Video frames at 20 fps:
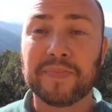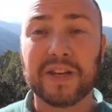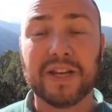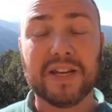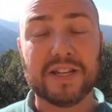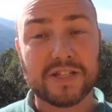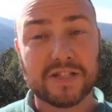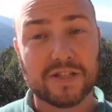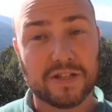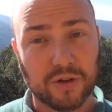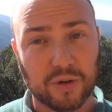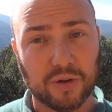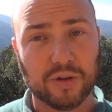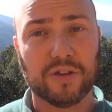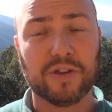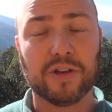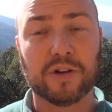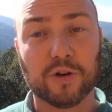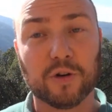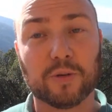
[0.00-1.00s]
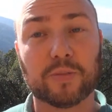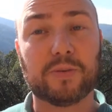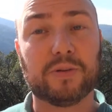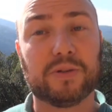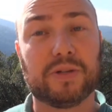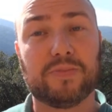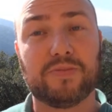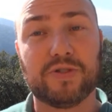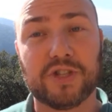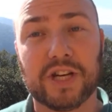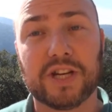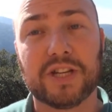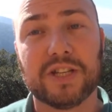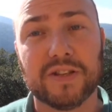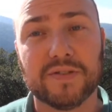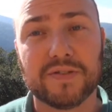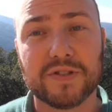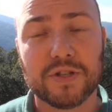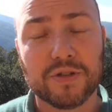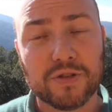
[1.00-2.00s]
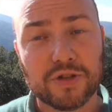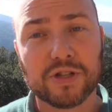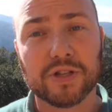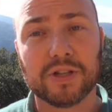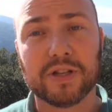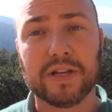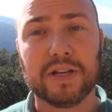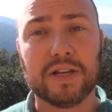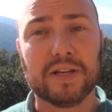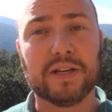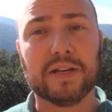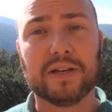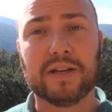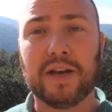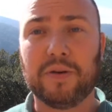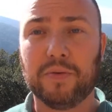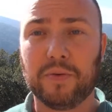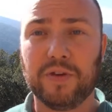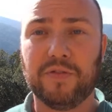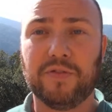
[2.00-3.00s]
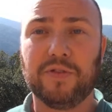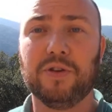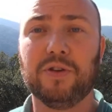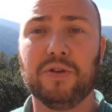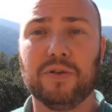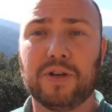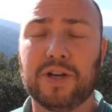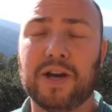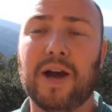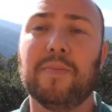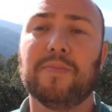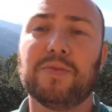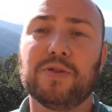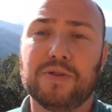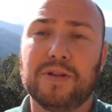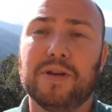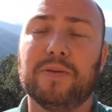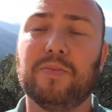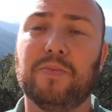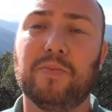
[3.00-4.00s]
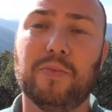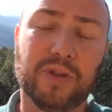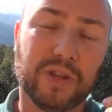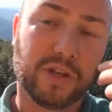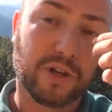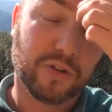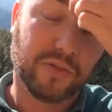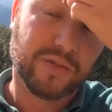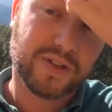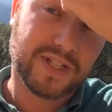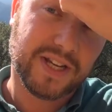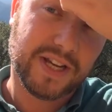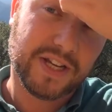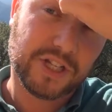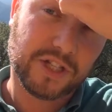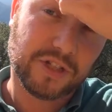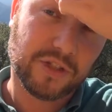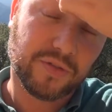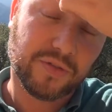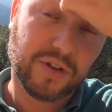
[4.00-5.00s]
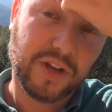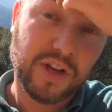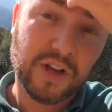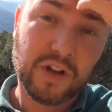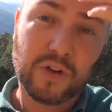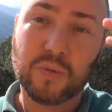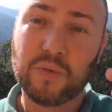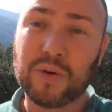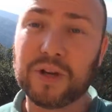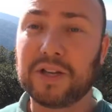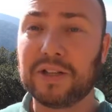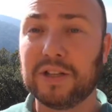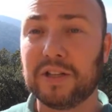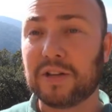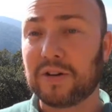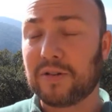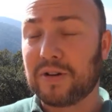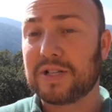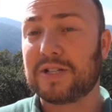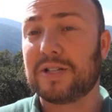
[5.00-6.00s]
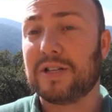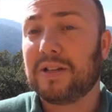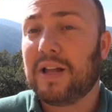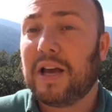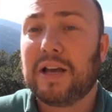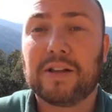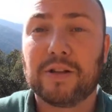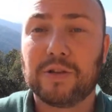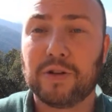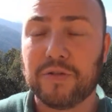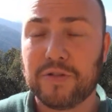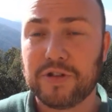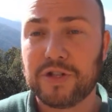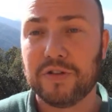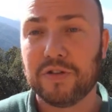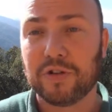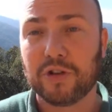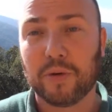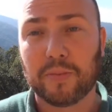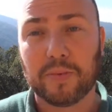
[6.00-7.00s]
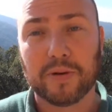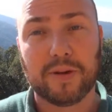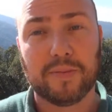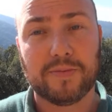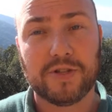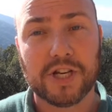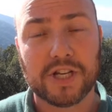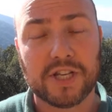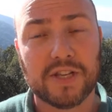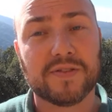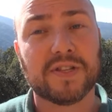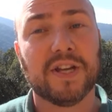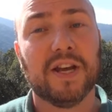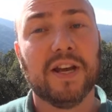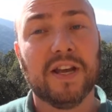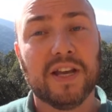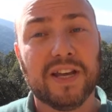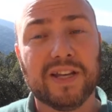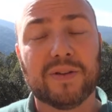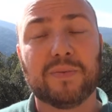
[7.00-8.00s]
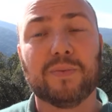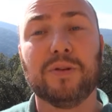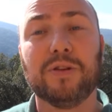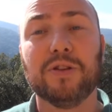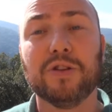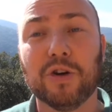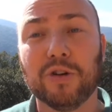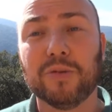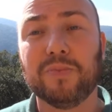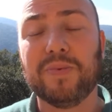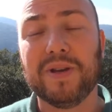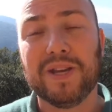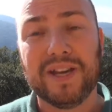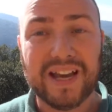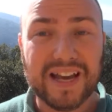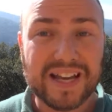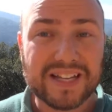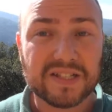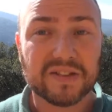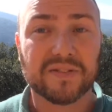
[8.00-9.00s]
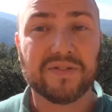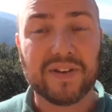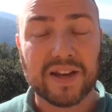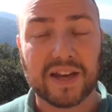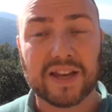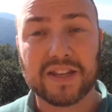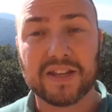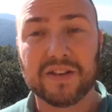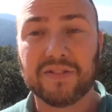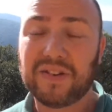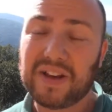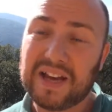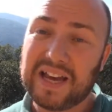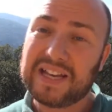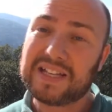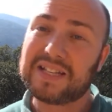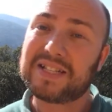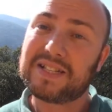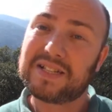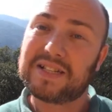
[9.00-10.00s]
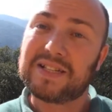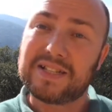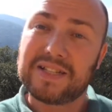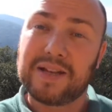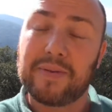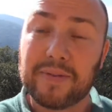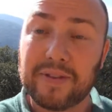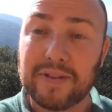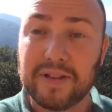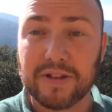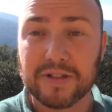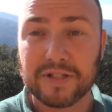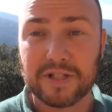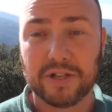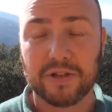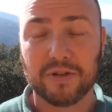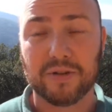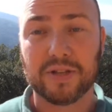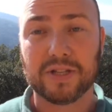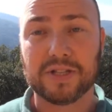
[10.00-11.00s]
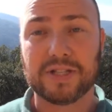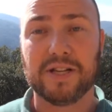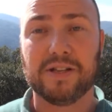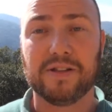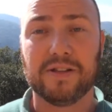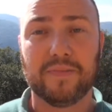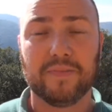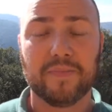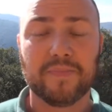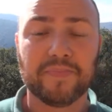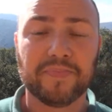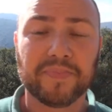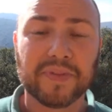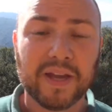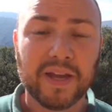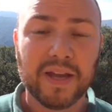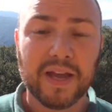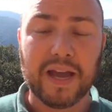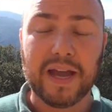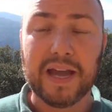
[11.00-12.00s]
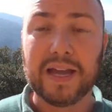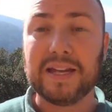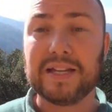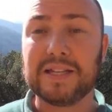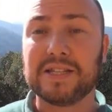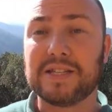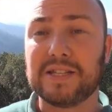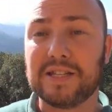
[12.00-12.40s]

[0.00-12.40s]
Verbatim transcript: it's not the corporate objectives. Usually if you come to them with a conversation of we can increase the likelihood of achieving corporate objectives, it will not be as effective as something else that you can tell them. And